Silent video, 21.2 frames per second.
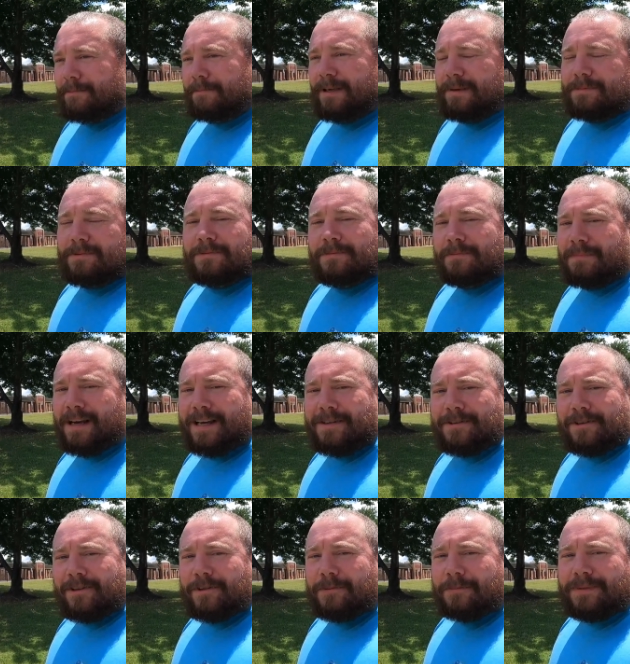People,
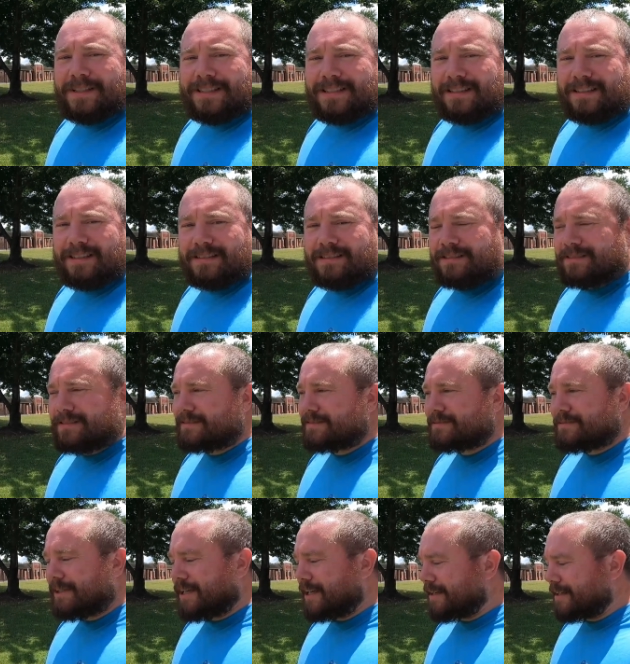mind your own business.
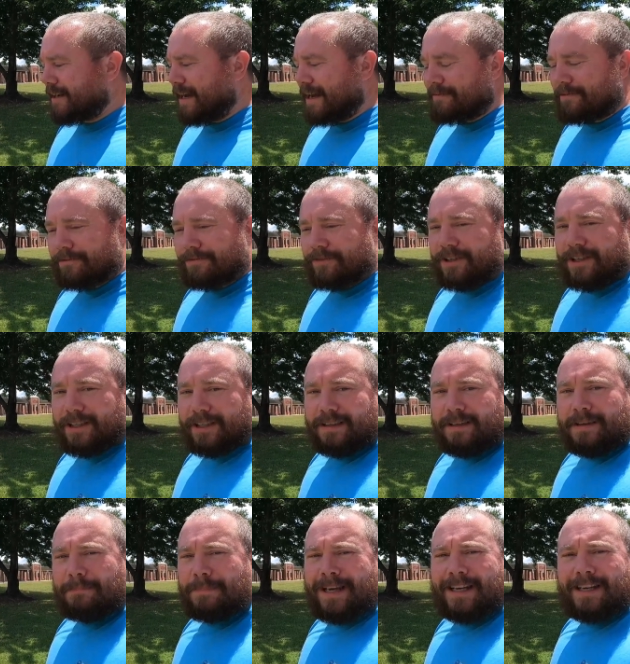We're out here having
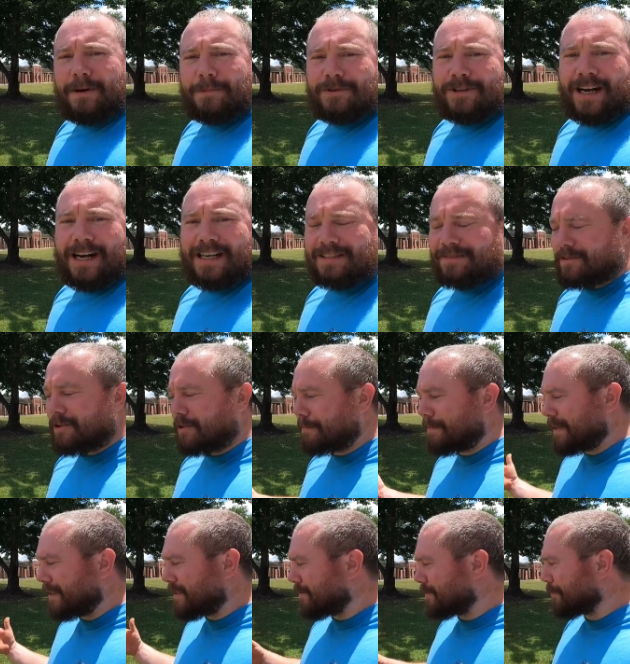fun, picking up trash. I've already
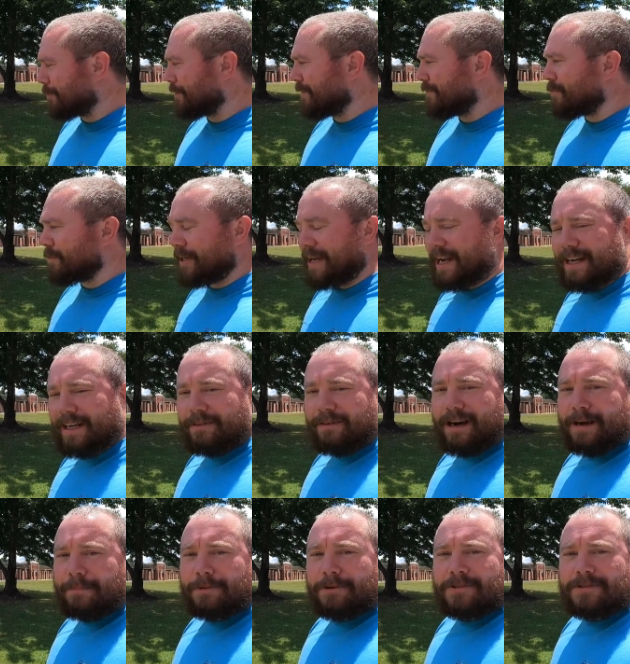picked up three or four candy
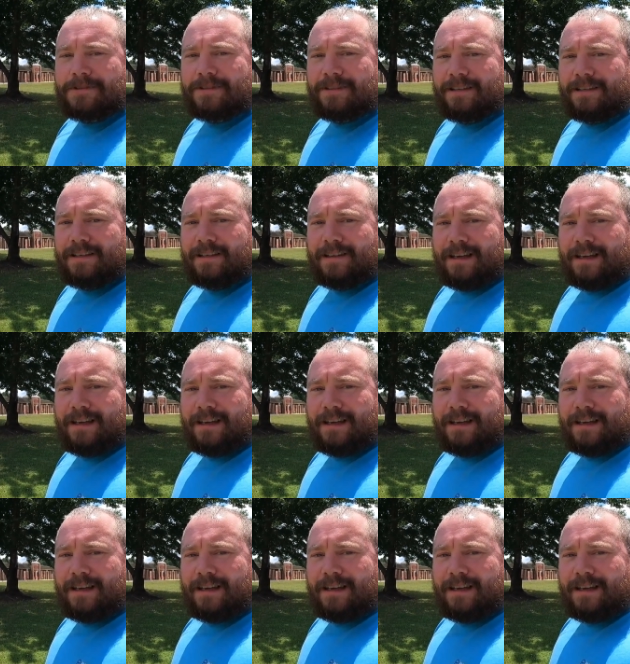wrappers.